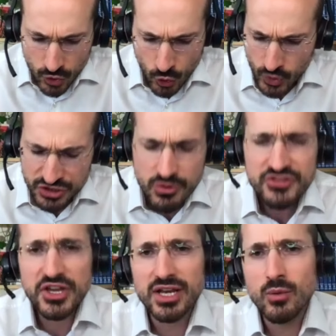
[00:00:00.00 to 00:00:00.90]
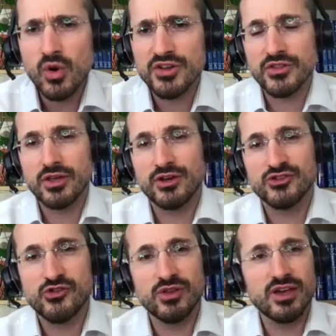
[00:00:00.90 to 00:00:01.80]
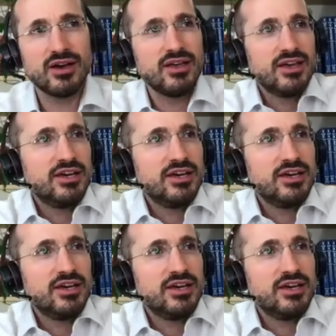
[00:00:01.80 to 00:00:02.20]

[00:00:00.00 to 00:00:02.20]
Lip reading: So interestingly, what Julien